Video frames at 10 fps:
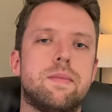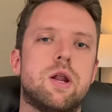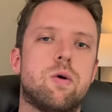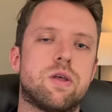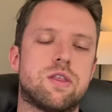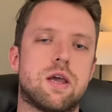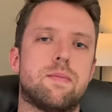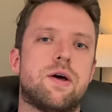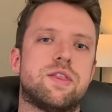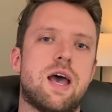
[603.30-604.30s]
know what you think
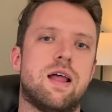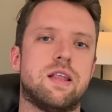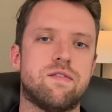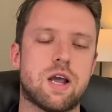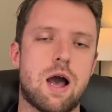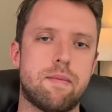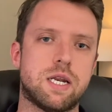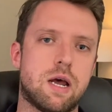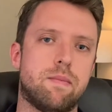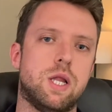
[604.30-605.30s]
about that. Leave a comment
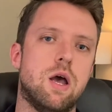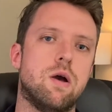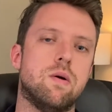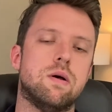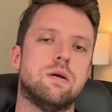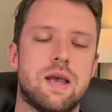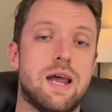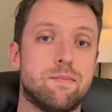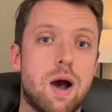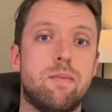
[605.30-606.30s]
down below.
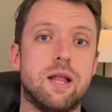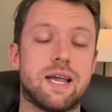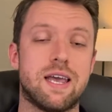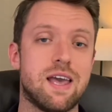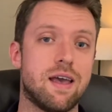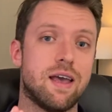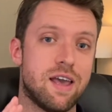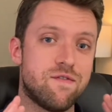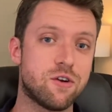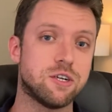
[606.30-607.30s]
And Public,
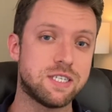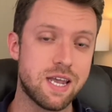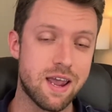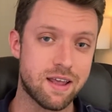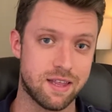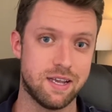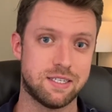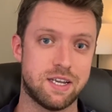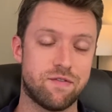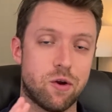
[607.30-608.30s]
if you're seeing this,
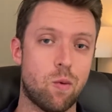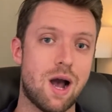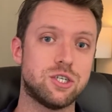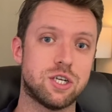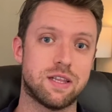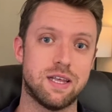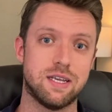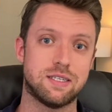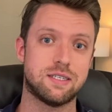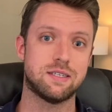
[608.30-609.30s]
if you're watching
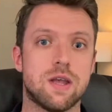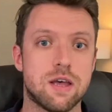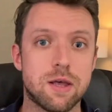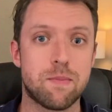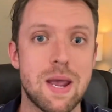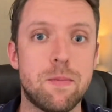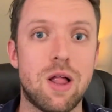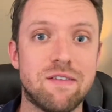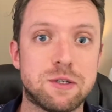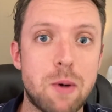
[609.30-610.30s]
this, the people
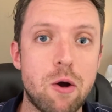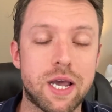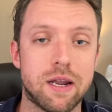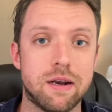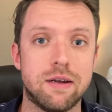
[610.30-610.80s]
have spoken.